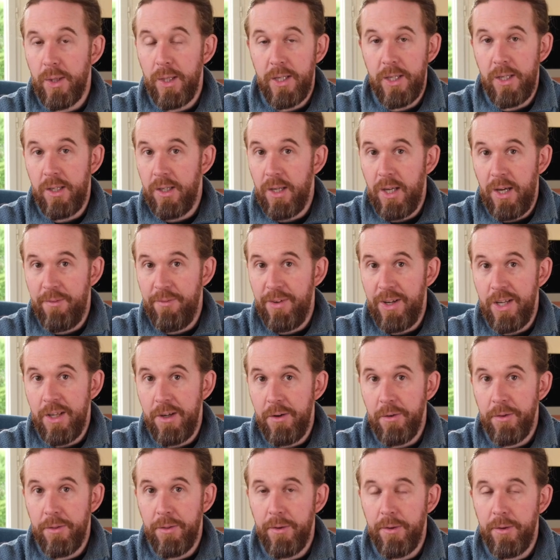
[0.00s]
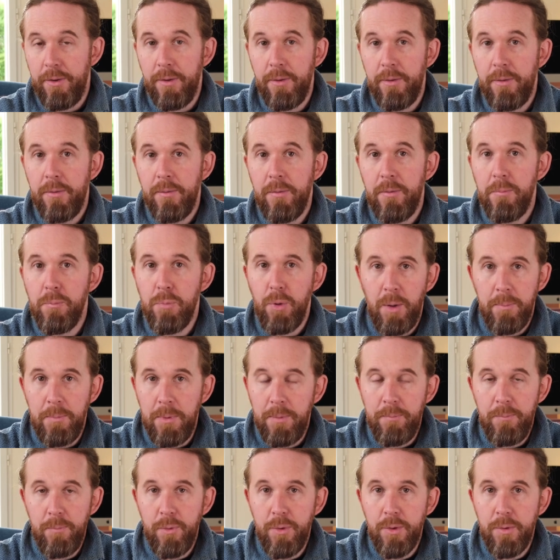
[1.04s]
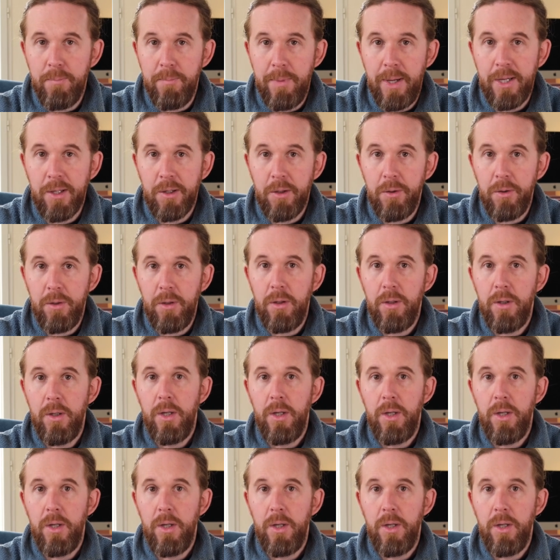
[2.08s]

I didn't have any other problems, medical.